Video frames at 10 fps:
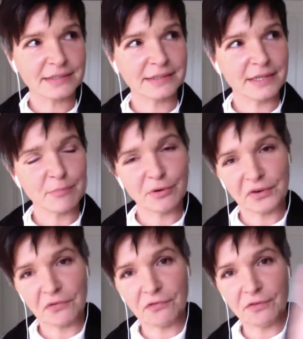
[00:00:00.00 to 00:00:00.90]
the
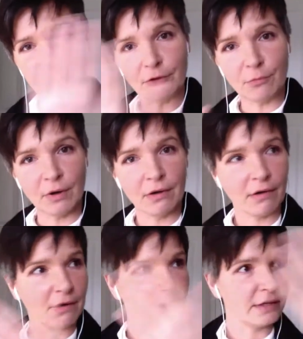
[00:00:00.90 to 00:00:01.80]
assumptions, the
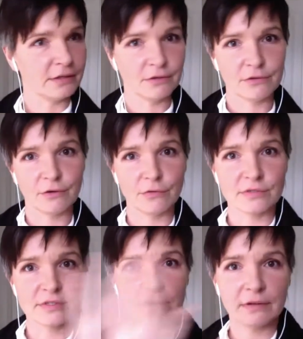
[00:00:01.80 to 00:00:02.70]
past
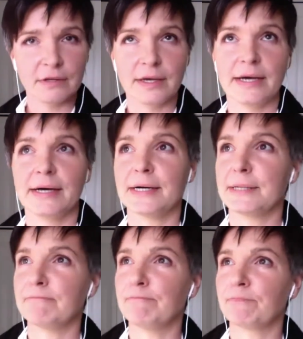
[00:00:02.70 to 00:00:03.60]
experience, the old job
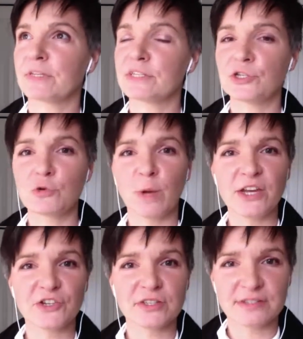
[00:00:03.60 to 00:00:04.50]
stuff,
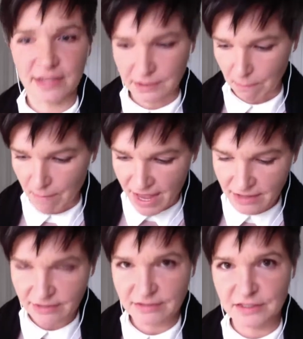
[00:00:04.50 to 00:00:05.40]
all that
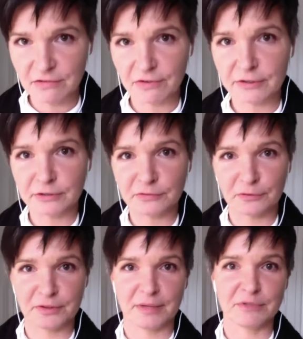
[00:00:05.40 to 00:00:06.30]
stuff
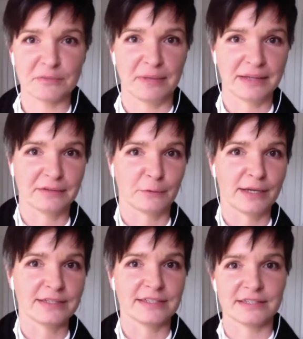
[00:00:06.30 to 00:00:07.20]
messes
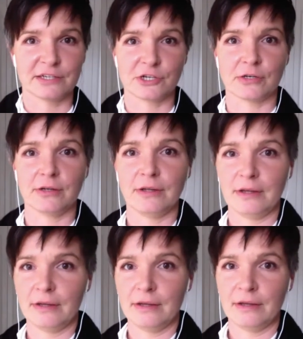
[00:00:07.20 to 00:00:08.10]
you up when you're
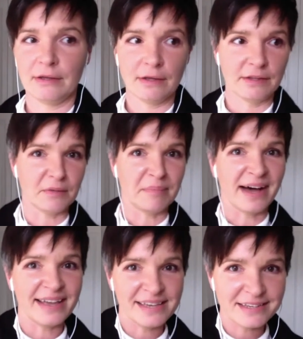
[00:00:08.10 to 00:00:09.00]
making a decision.
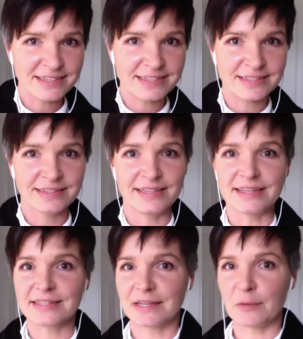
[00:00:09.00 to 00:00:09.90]
Because if it didn't,